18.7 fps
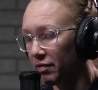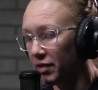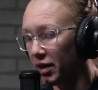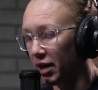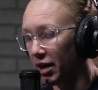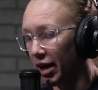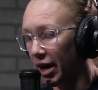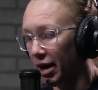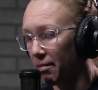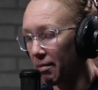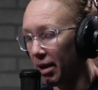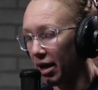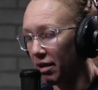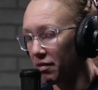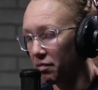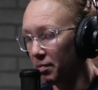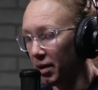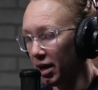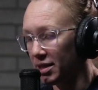for
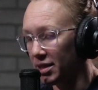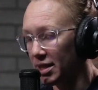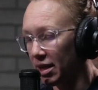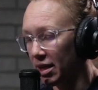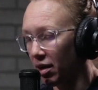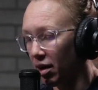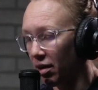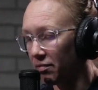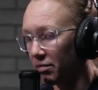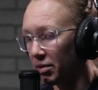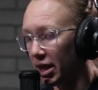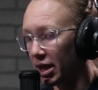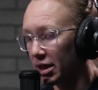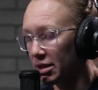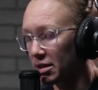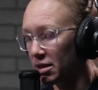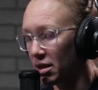MF pressing complex.